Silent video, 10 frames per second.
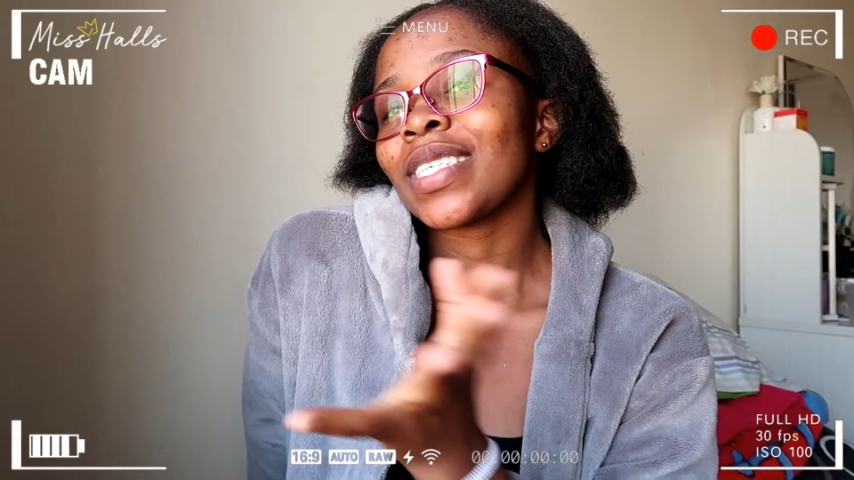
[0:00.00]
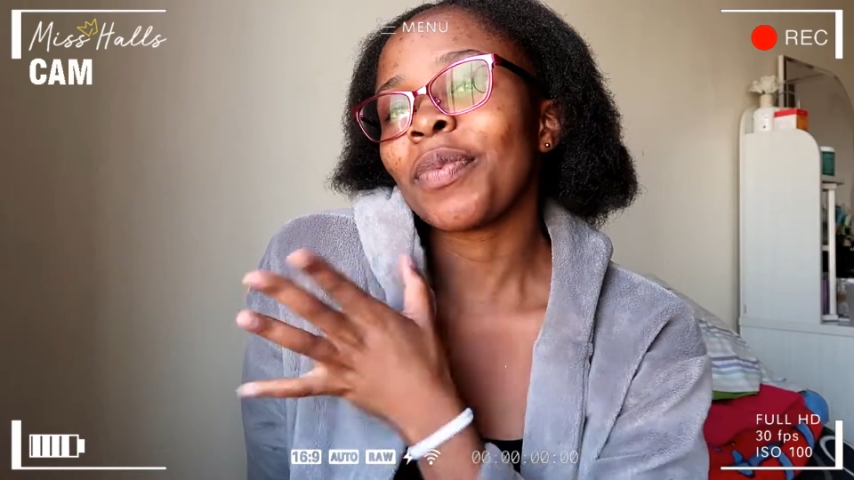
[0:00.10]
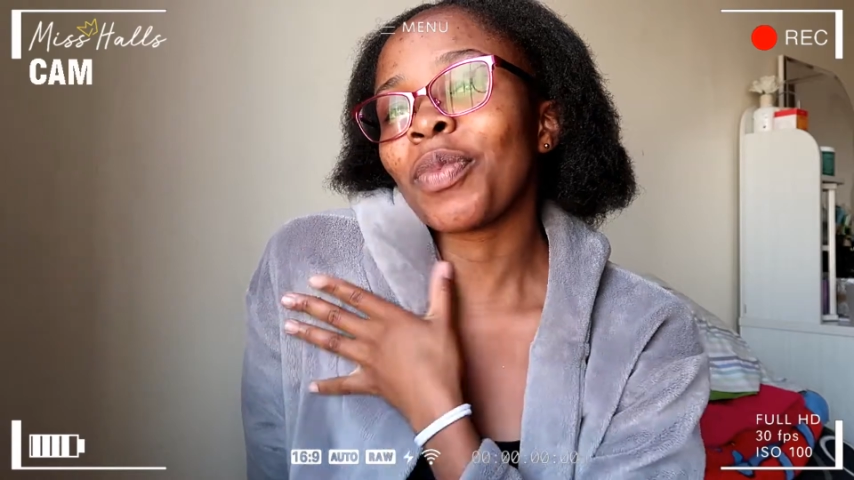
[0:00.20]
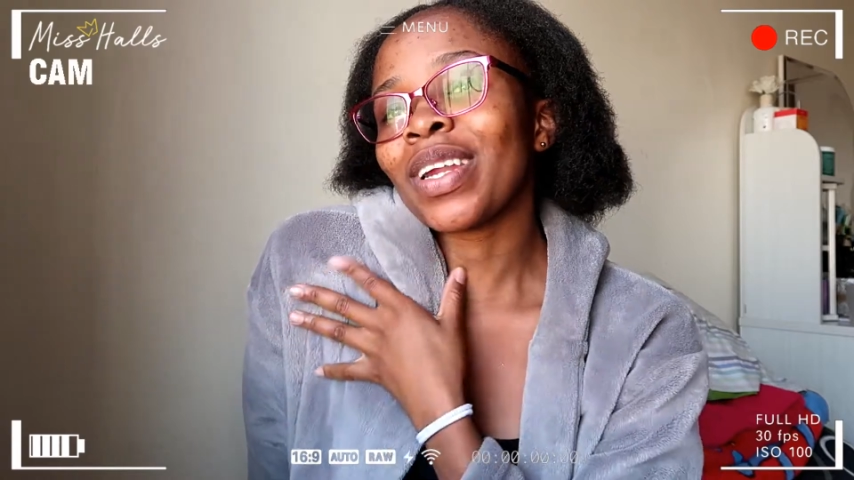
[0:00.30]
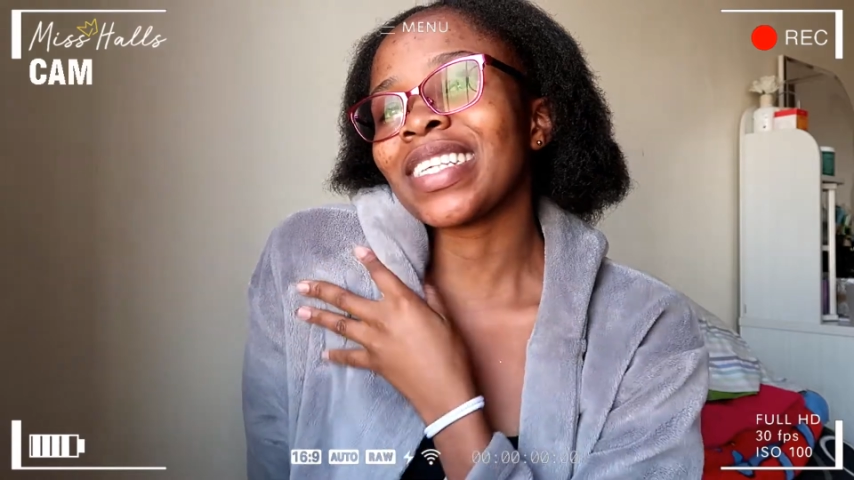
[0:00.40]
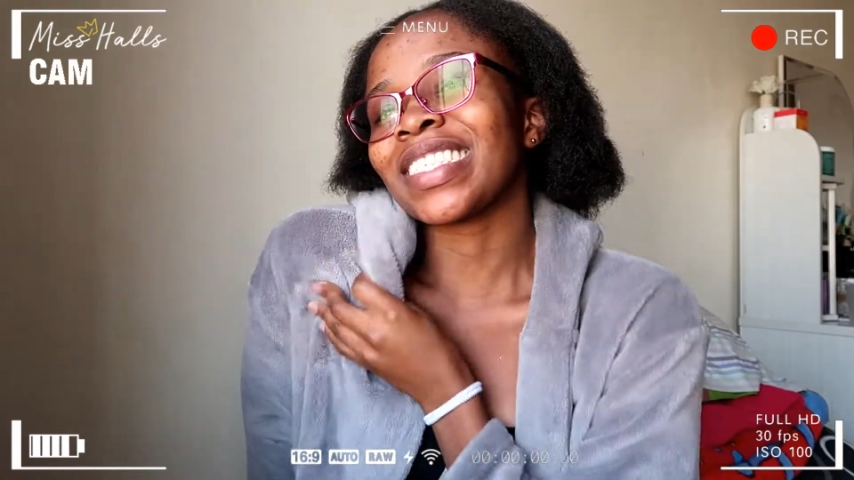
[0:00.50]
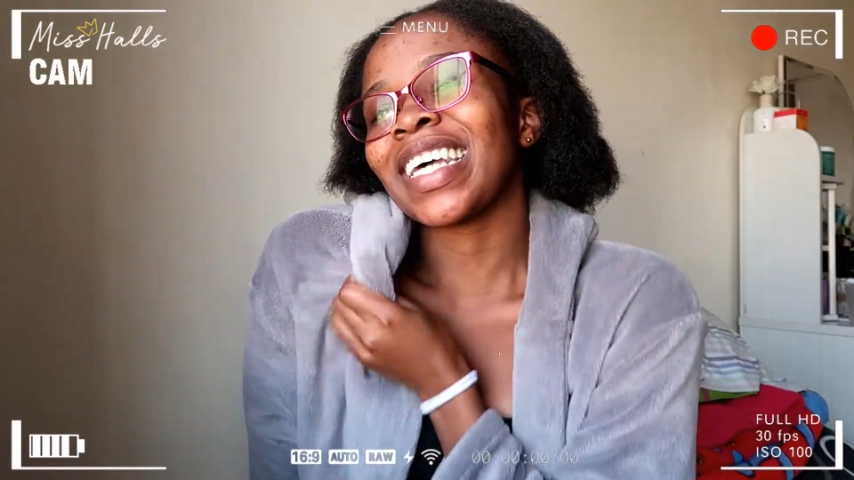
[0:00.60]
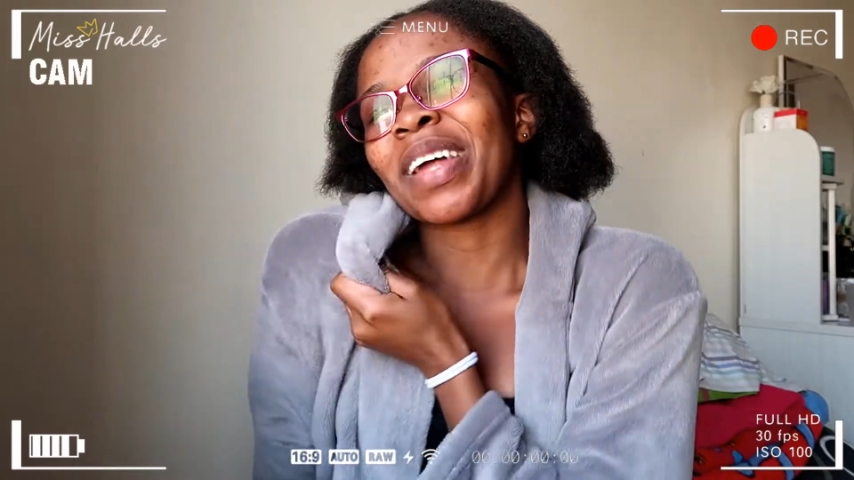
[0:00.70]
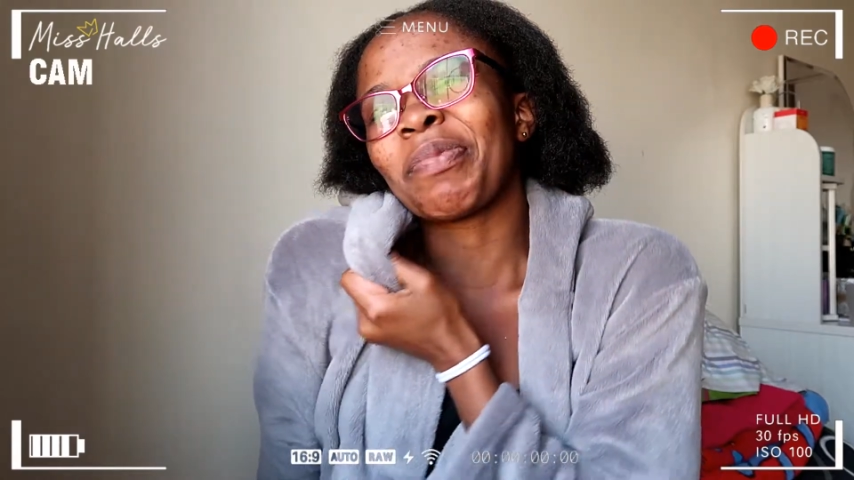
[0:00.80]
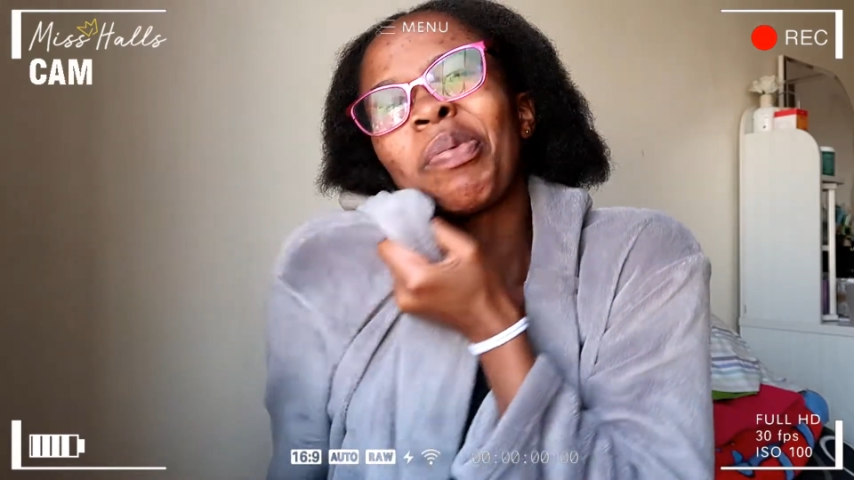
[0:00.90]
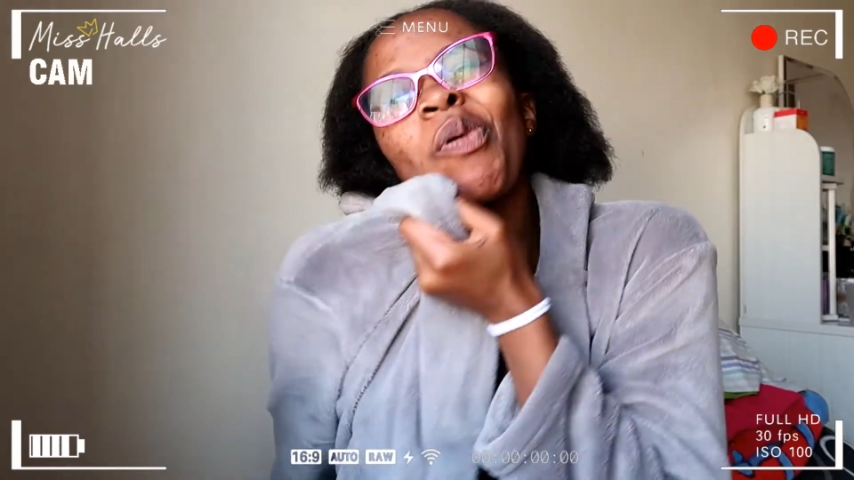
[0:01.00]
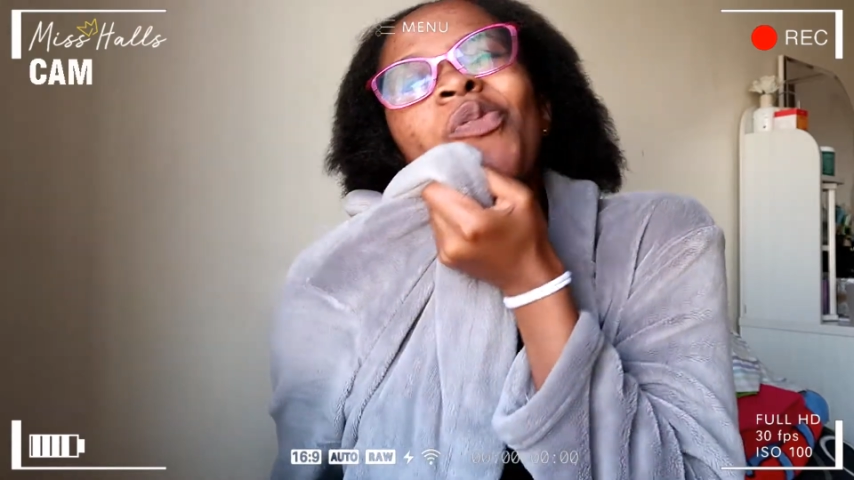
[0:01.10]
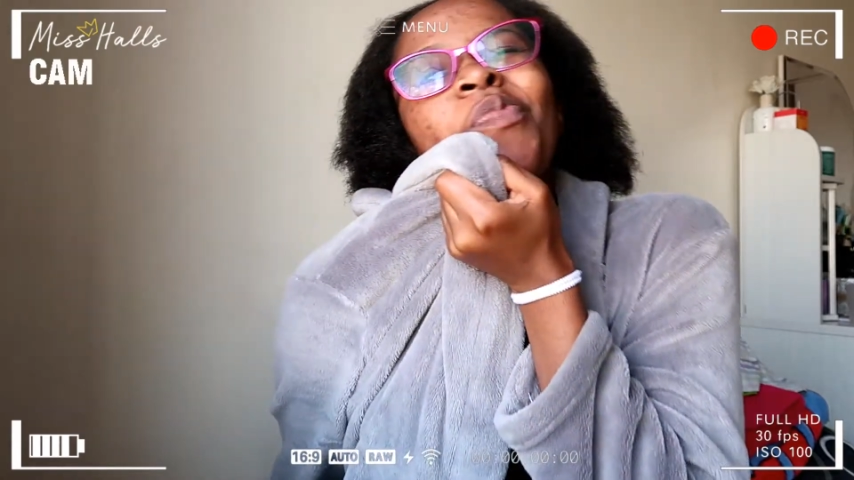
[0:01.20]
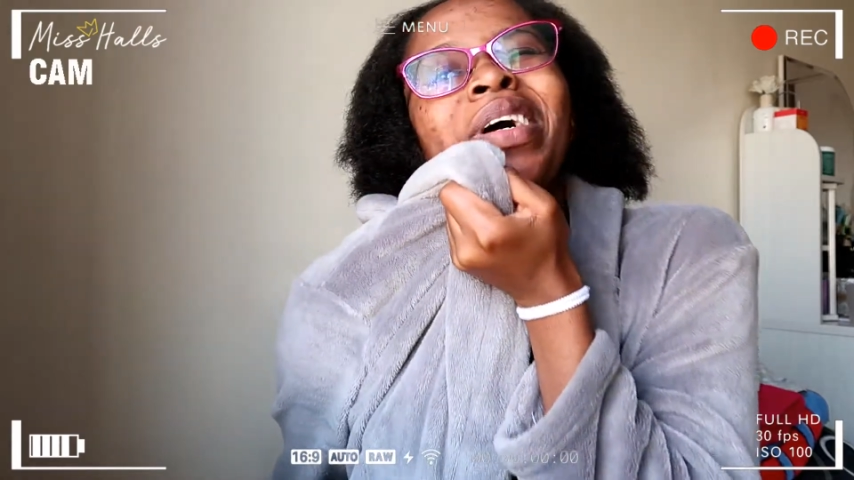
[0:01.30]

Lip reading: somebody's hand pulled